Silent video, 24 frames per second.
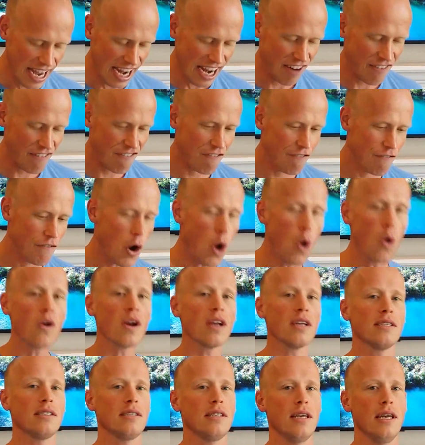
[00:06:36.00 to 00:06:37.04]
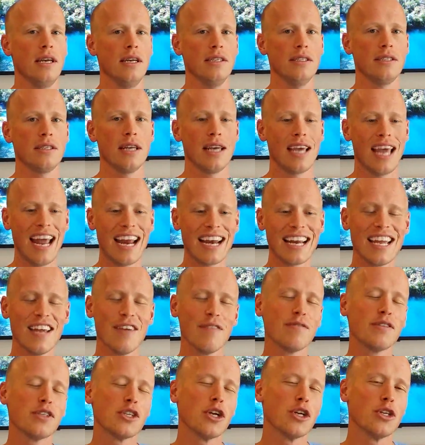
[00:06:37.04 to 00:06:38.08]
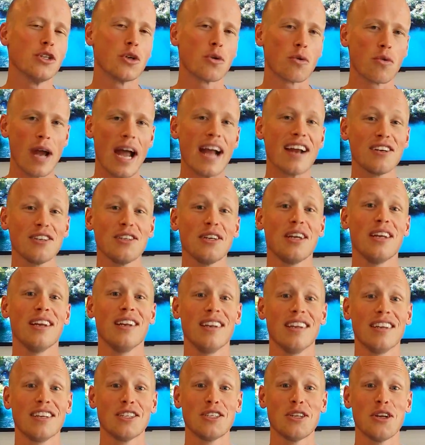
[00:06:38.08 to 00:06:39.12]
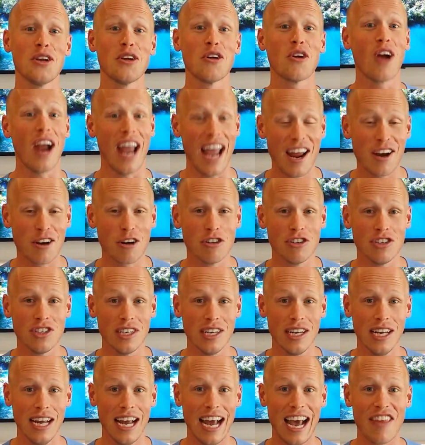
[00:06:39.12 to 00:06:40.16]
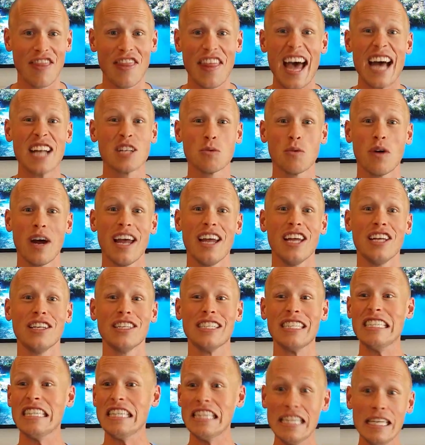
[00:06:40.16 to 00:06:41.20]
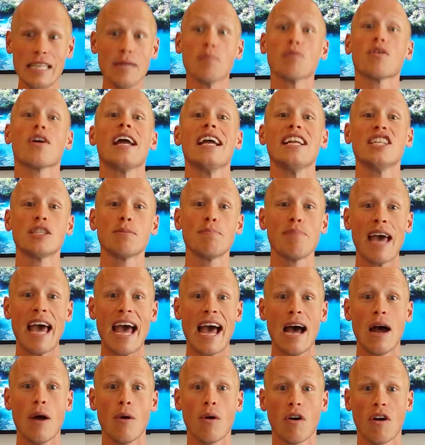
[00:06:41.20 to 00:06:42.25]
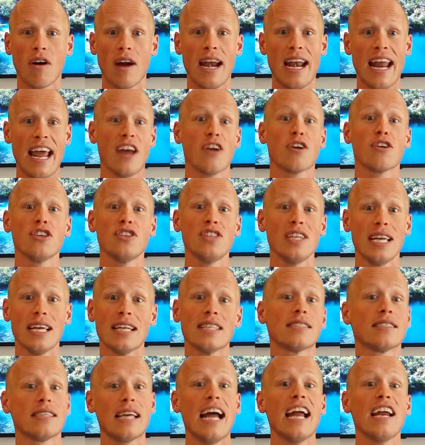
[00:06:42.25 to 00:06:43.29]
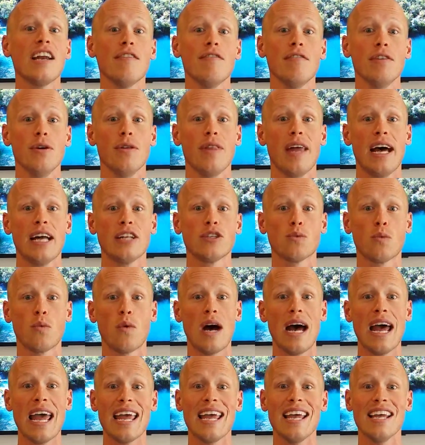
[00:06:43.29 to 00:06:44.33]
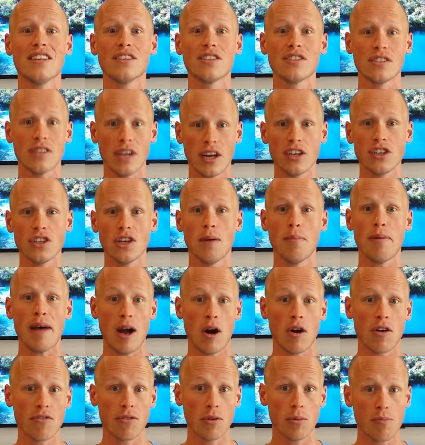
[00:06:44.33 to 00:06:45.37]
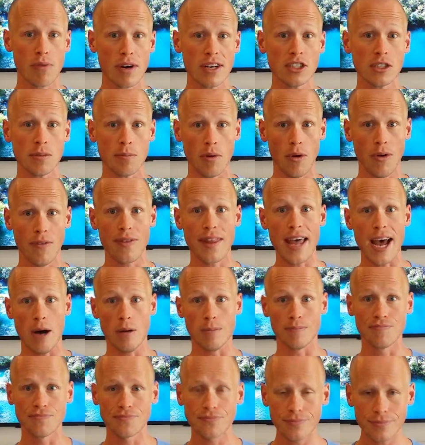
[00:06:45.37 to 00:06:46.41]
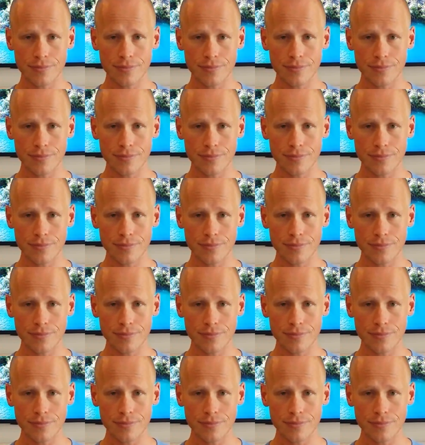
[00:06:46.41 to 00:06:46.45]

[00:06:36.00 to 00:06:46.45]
it focuses and gives direction to your energy. And that's why it liberates power and energy inside of you. That's why it's such a powerful principle. Now,